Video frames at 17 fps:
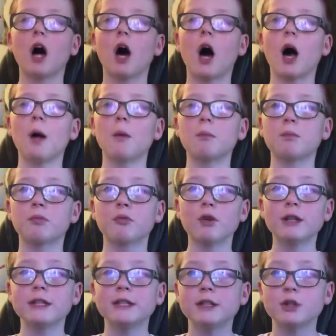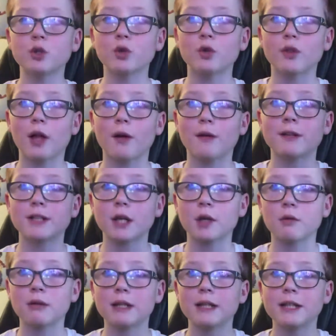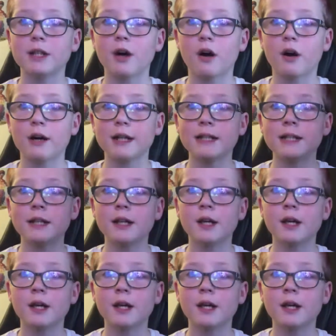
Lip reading: I'm pretty sure there is only 9.